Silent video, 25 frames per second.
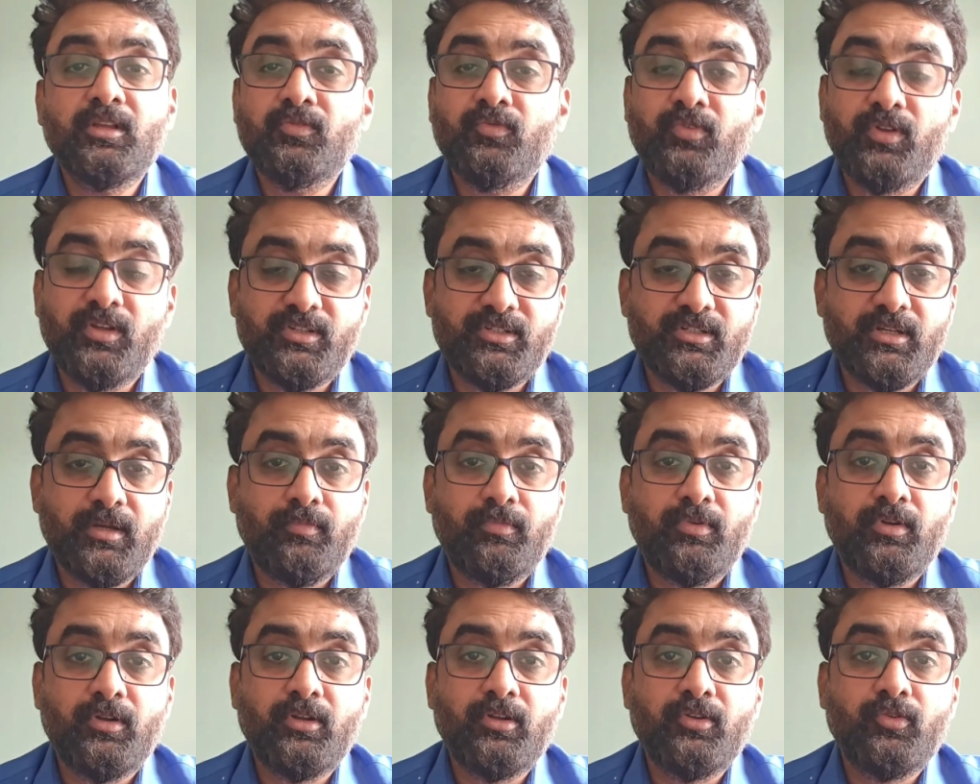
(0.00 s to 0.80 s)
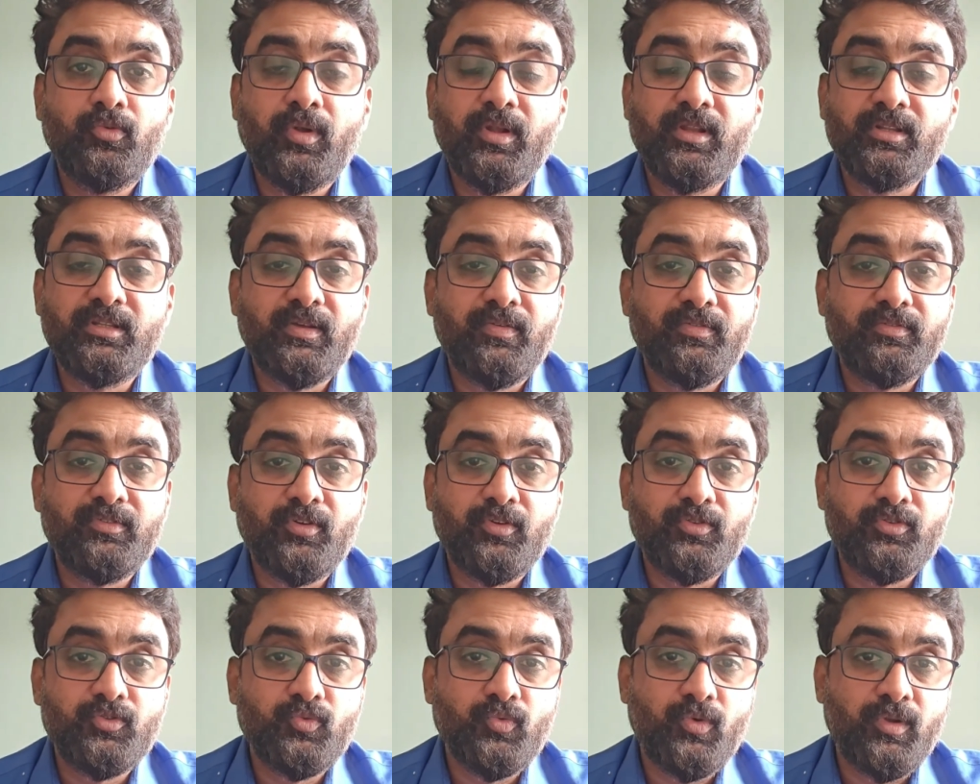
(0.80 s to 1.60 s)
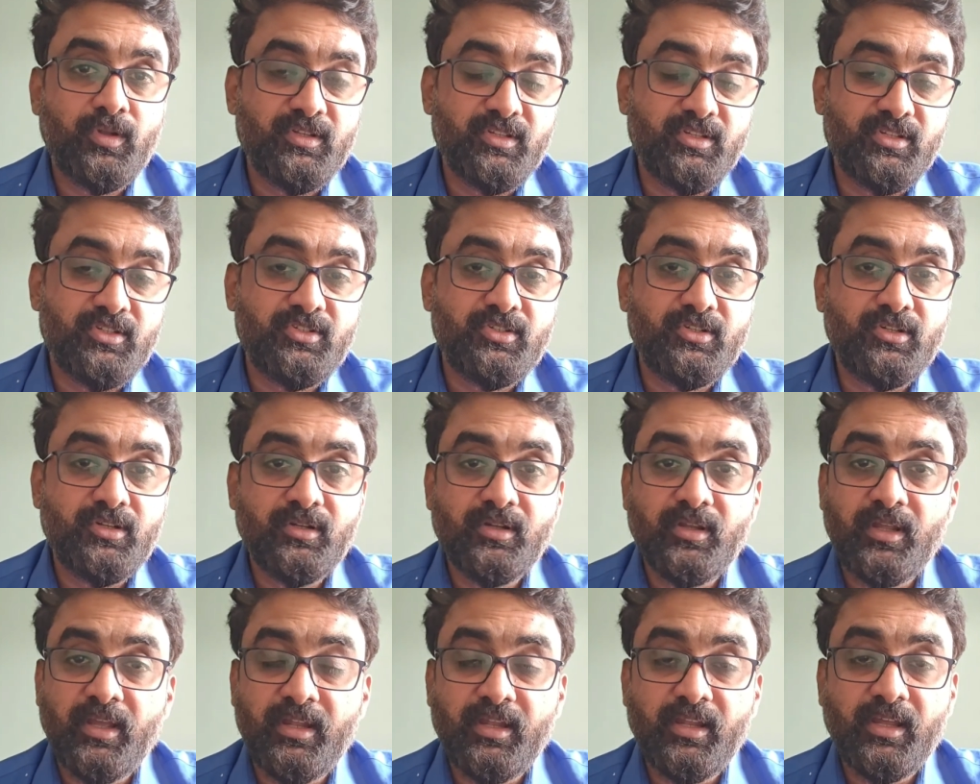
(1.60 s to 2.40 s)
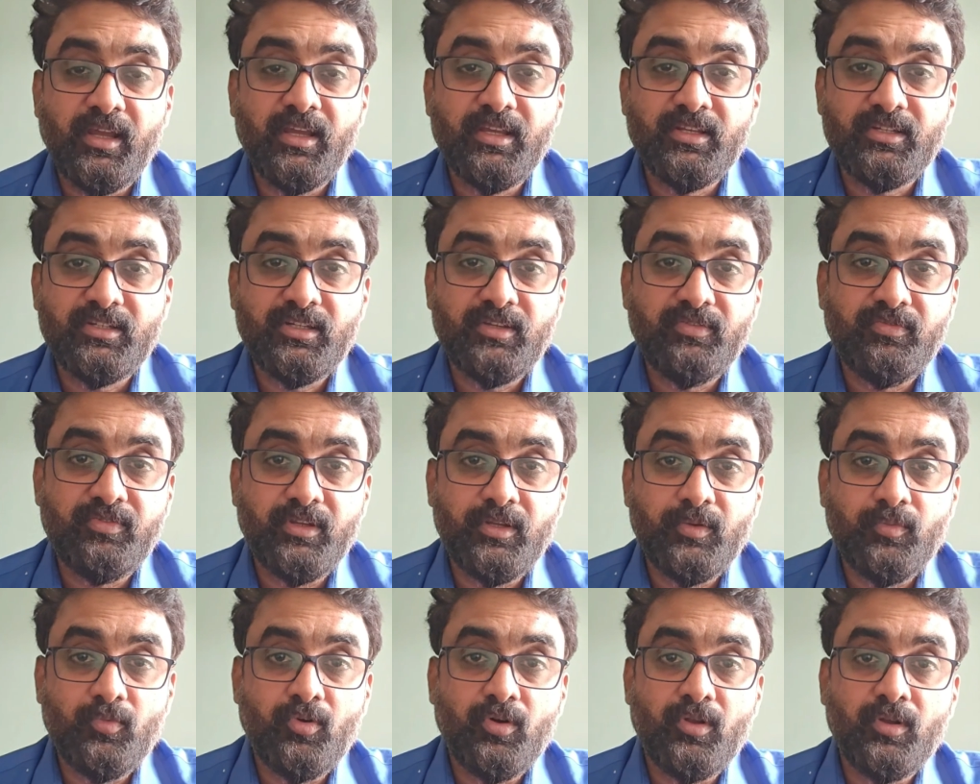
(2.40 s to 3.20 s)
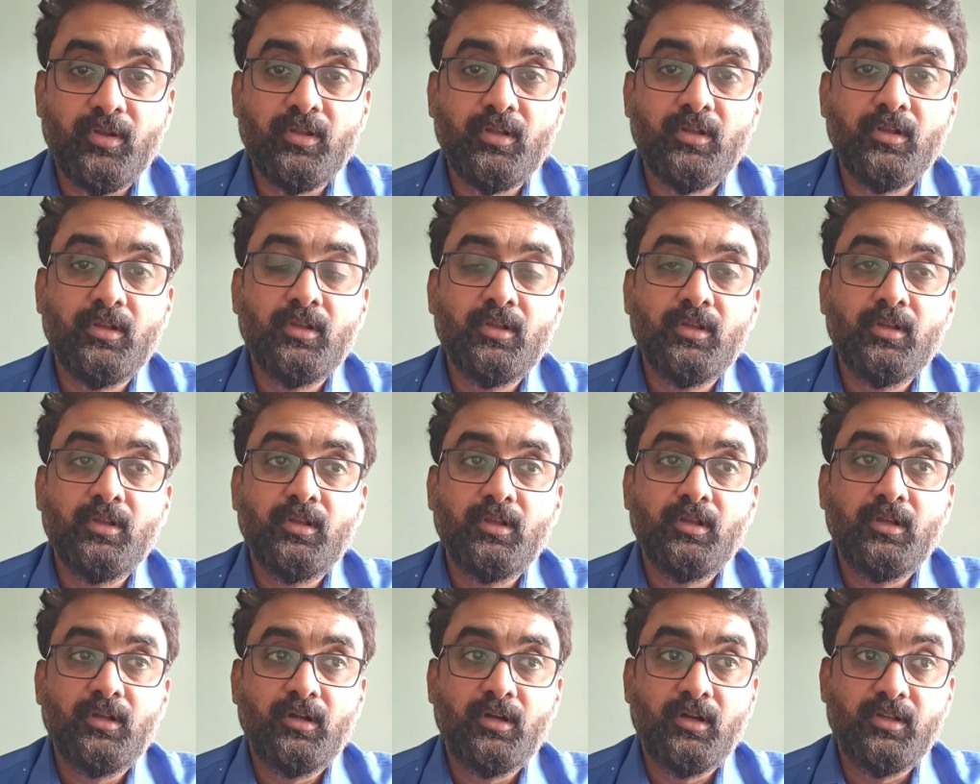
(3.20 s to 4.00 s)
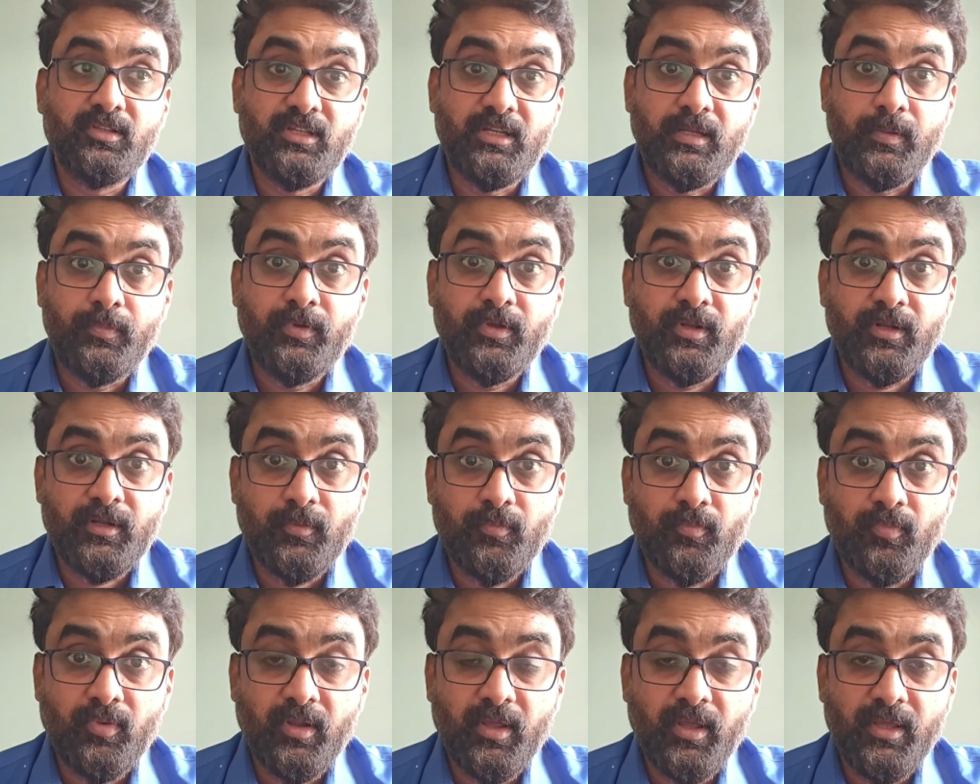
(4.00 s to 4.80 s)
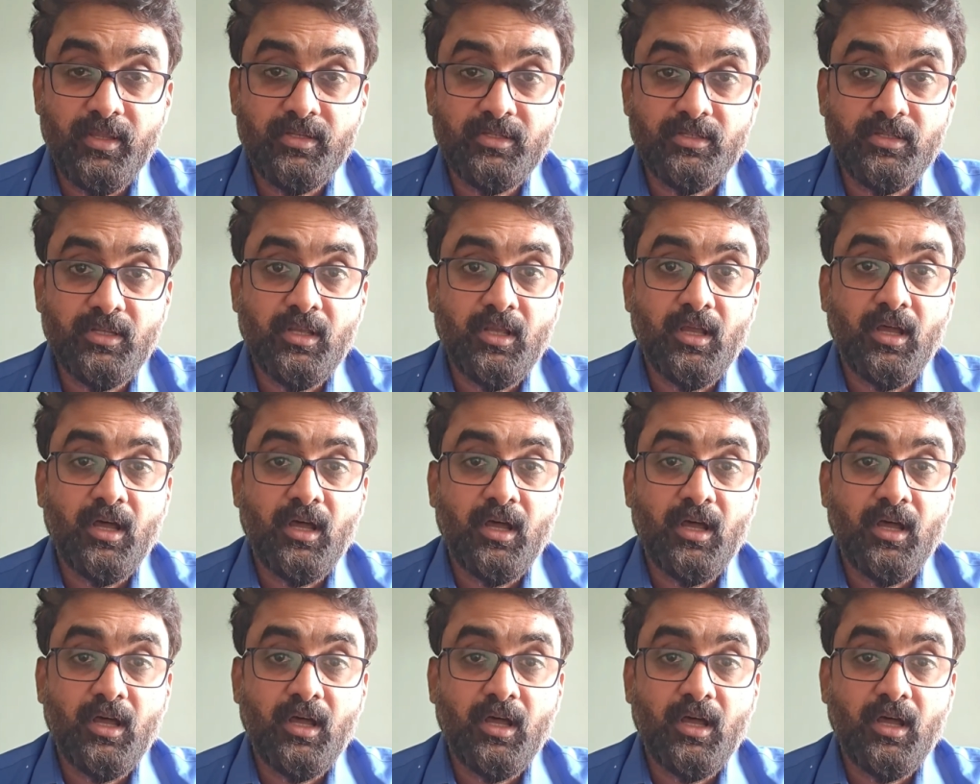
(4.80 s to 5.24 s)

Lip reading: For example, 27001, as I said, NIST framework, GDPR compliance.